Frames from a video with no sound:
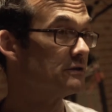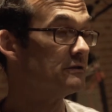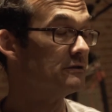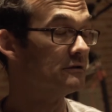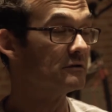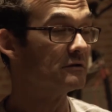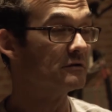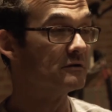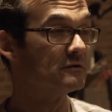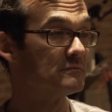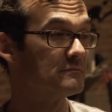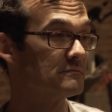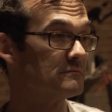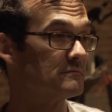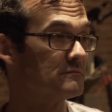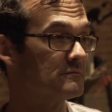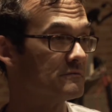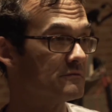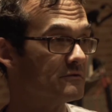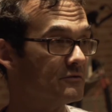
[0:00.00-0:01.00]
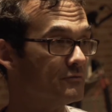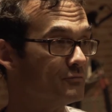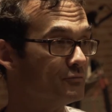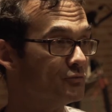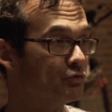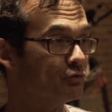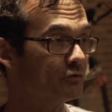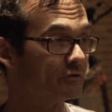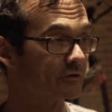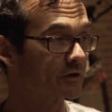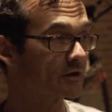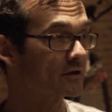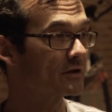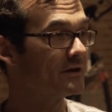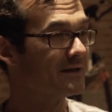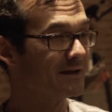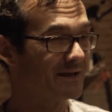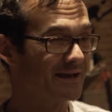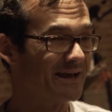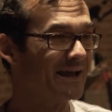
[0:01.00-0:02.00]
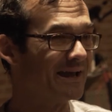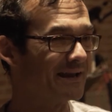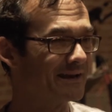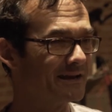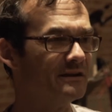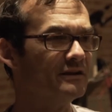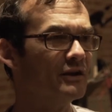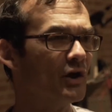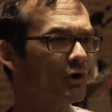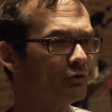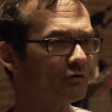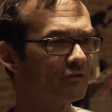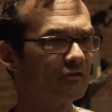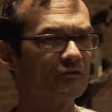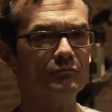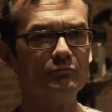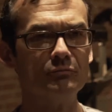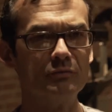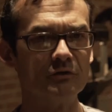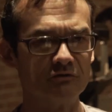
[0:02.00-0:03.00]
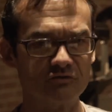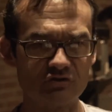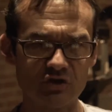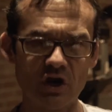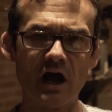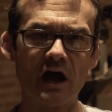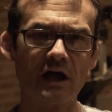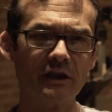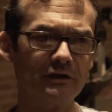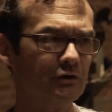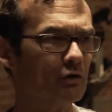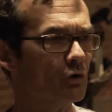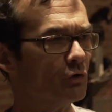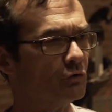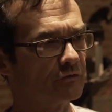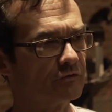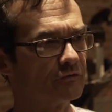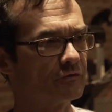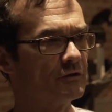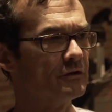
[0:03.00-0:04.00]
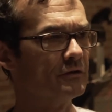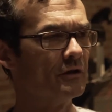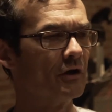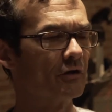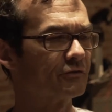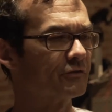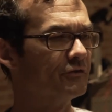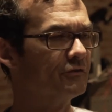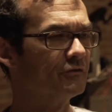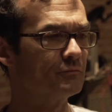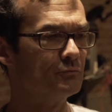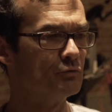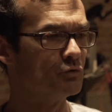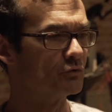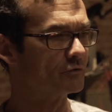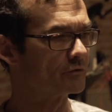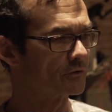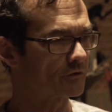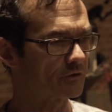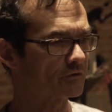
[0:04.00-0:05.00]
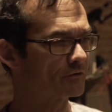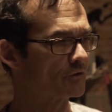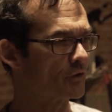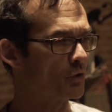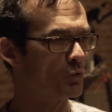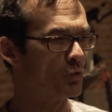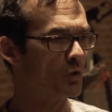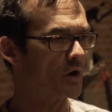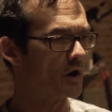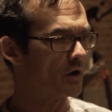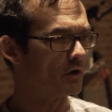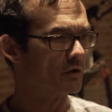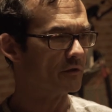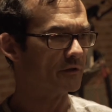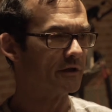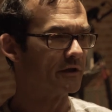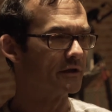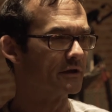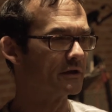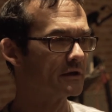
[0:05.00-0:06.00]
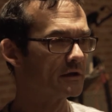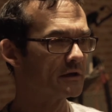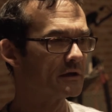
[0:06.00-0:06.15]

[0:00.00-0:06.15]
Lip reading: the music. And he knows John knows Nelson's music so well that